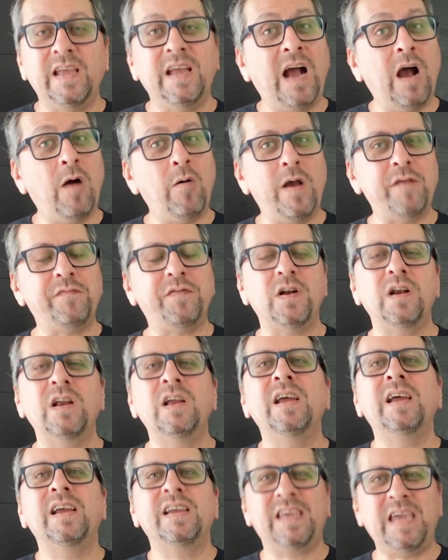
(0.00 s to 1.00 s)

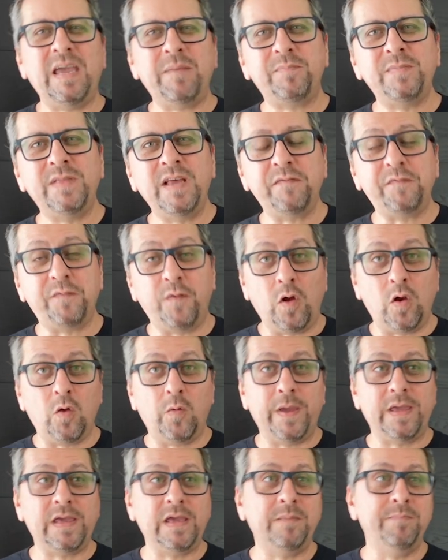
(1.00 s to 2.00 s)
However, keep the
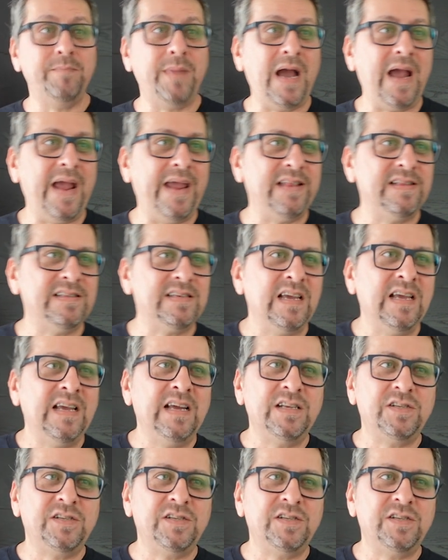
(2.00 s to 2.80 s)
following in mind.